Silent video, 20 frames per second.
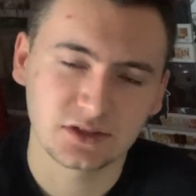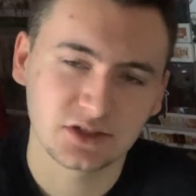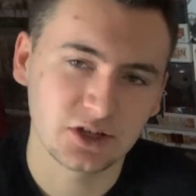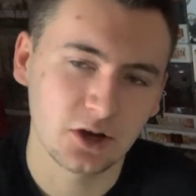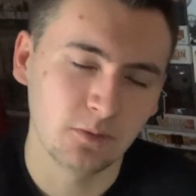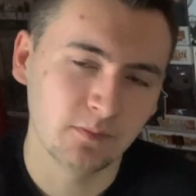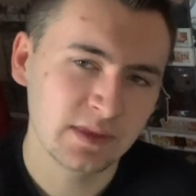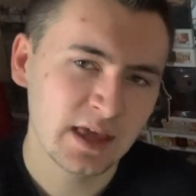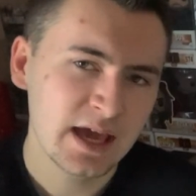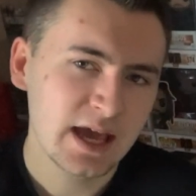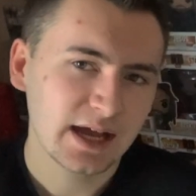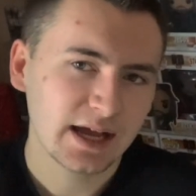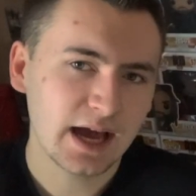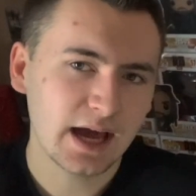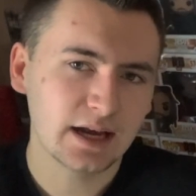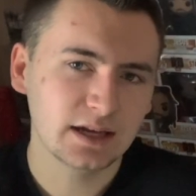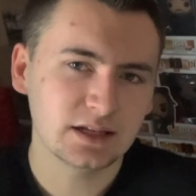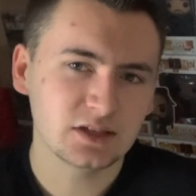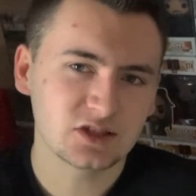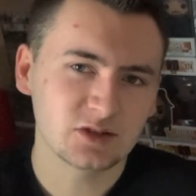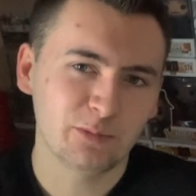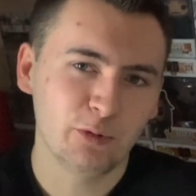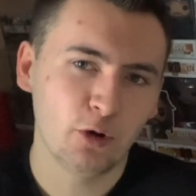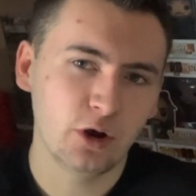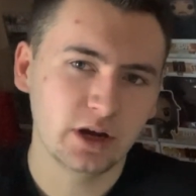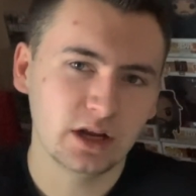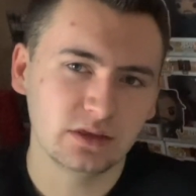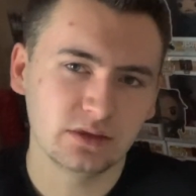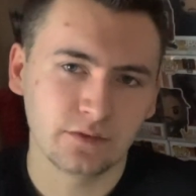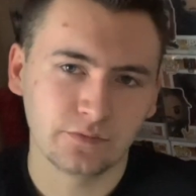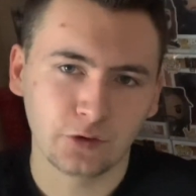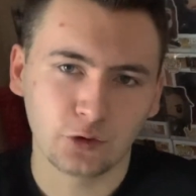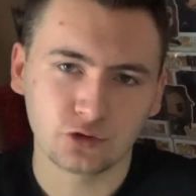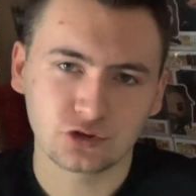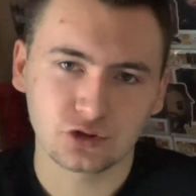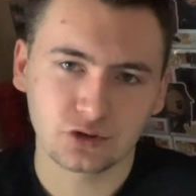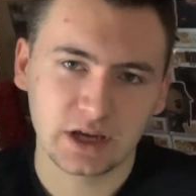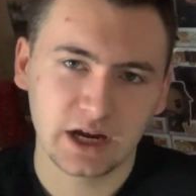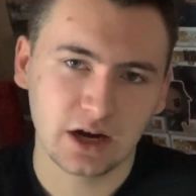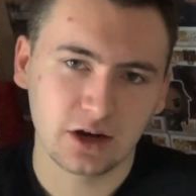So kind of disappointed in the
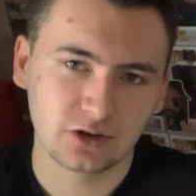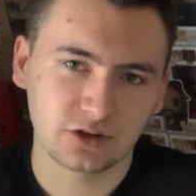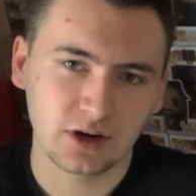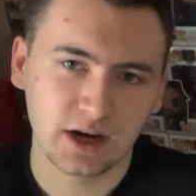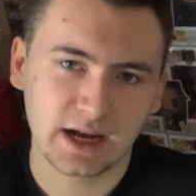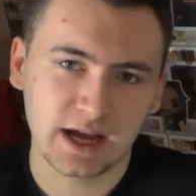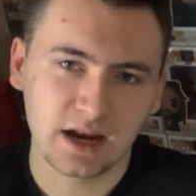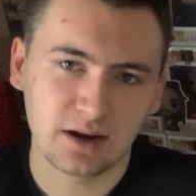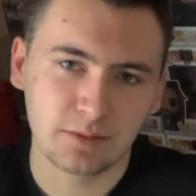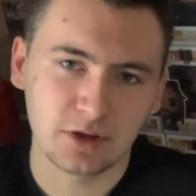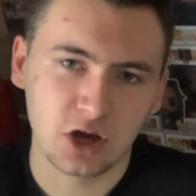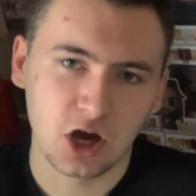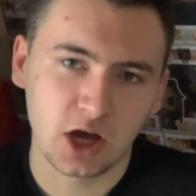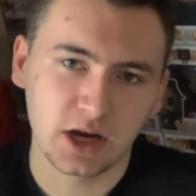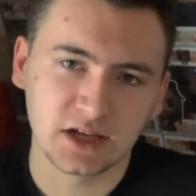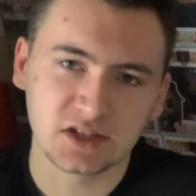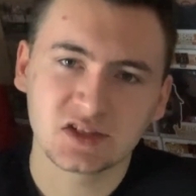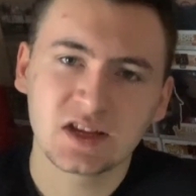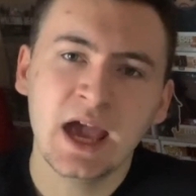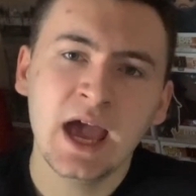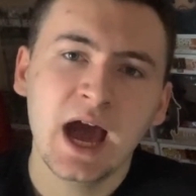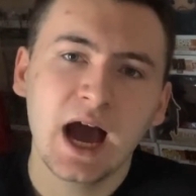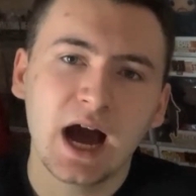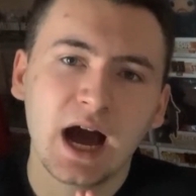Virgil character, I got to be honest.